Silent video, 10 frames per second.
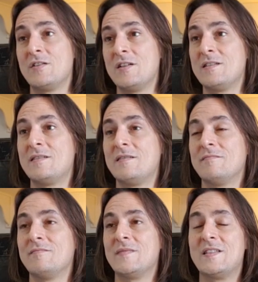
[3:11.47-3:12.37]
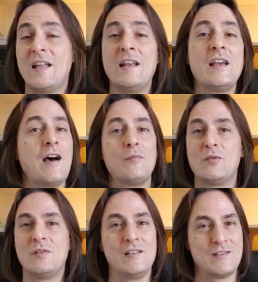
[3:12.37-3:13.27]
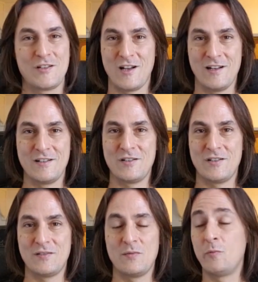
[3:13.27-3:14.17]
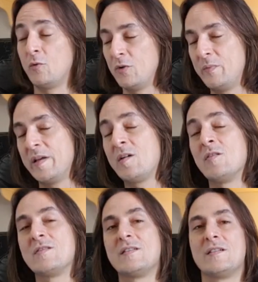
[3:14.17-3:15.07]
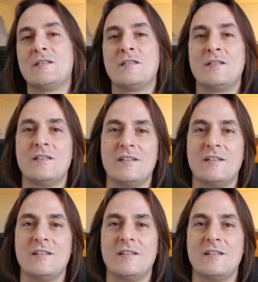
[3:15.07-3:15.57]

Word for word: just standing up to these challenges, would be considered